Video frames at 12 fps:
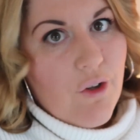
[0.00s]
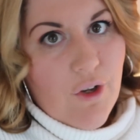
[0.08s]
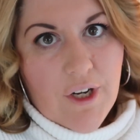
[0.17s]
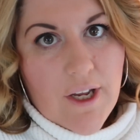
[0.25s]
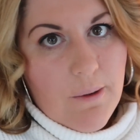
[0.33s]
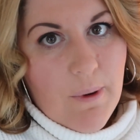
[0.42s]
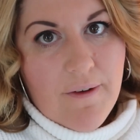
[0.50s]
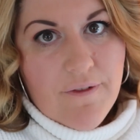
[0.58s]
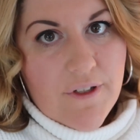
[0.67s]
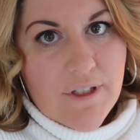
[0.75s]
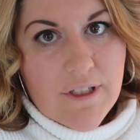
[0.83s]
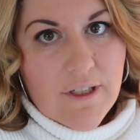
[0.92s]
Got to go to
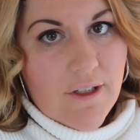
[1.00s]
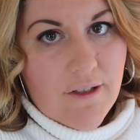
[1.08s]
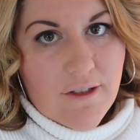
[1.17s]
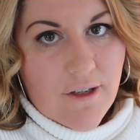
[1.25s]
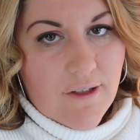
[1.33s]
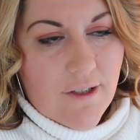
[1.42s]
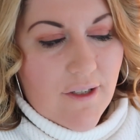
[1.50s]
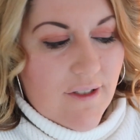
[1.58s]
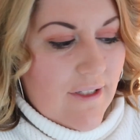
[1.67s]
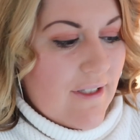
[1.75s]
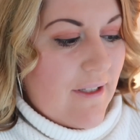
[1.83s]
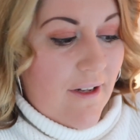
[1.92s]
breakfast at
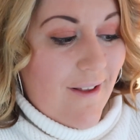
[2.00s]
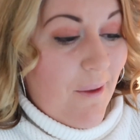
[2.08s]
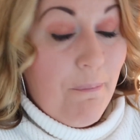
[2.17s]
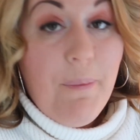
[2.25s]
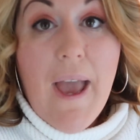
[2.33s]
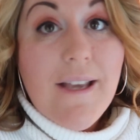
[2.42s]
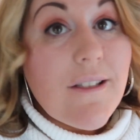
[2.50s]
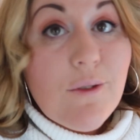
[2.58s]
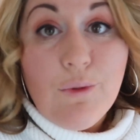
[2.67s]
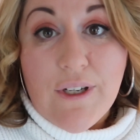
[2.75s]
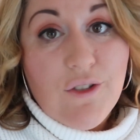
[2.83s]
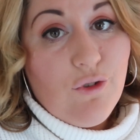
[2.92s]
Stardust. It's like the
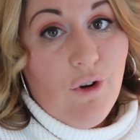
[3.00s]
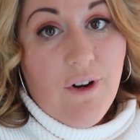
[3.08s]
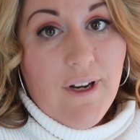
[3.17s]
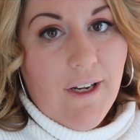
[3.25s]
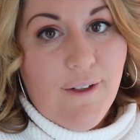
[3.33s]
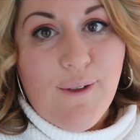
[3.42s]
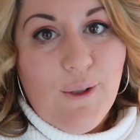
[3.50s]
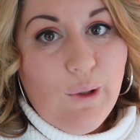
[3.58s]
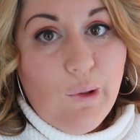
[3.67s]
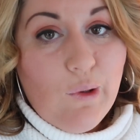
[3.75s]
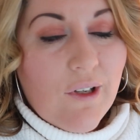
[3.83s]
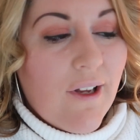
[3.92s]
best restaurant in New
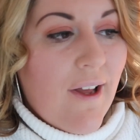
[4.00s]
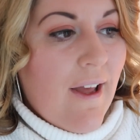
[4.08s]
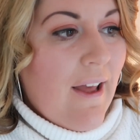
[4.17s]
York.